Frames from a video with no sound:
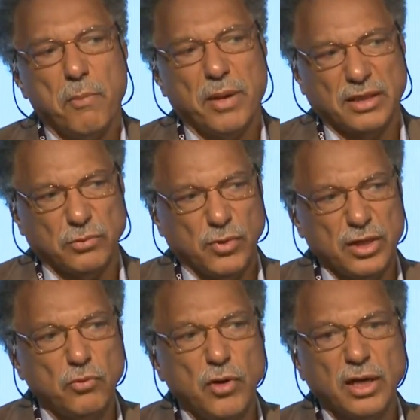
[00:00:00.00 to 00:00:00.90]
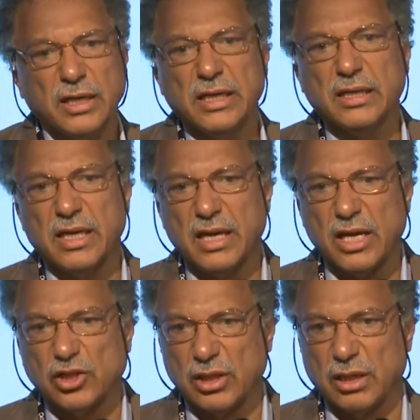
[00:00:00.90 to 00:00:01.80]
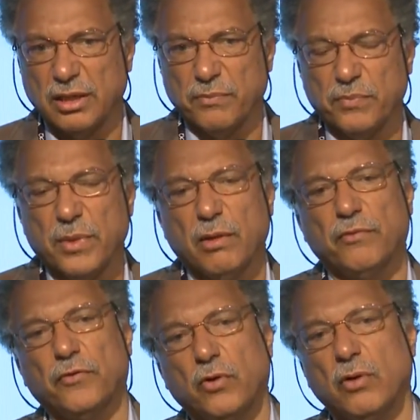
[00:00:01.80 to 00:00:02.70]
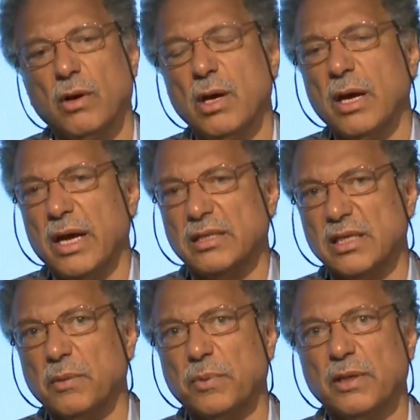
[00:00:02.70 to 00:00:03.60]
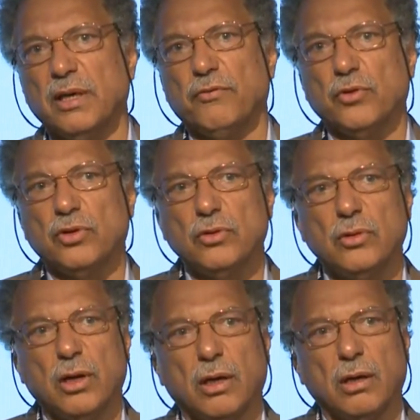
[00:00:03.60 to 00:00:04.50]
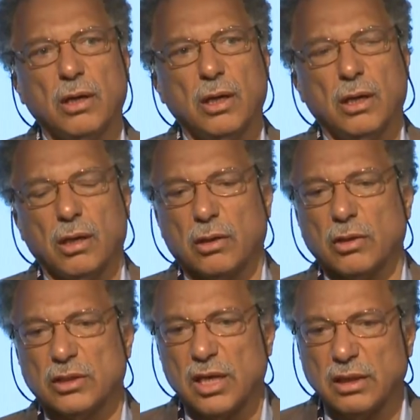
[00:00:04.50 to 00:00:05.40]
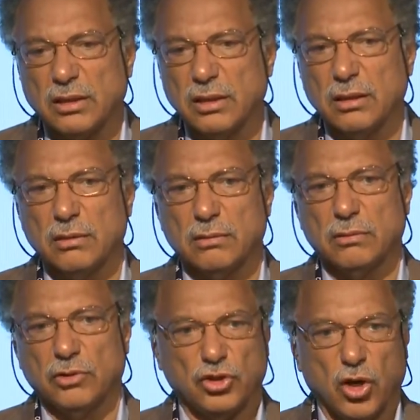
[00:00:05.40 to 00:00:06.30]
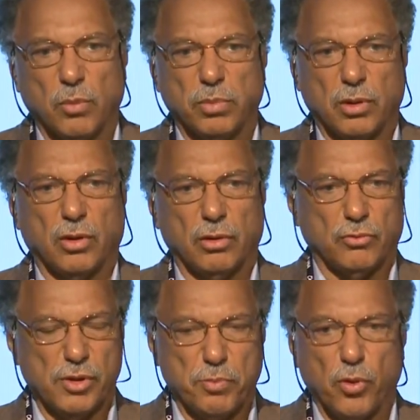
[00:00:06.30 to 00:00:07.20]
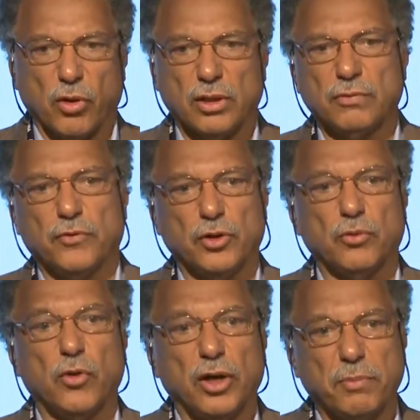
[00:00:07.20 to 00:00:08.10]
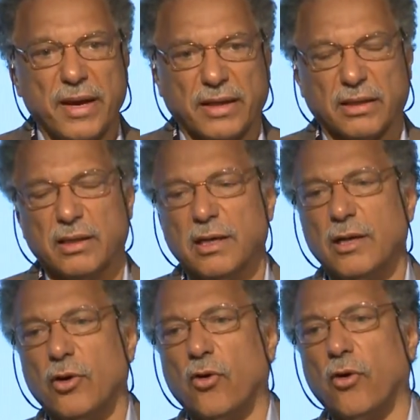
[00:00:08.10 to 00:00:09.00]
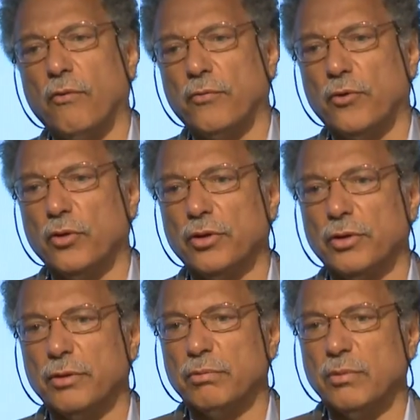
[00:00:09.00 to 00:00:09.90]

But when you work internationally, for example, if you do a consulting job or report for the World Bank or for the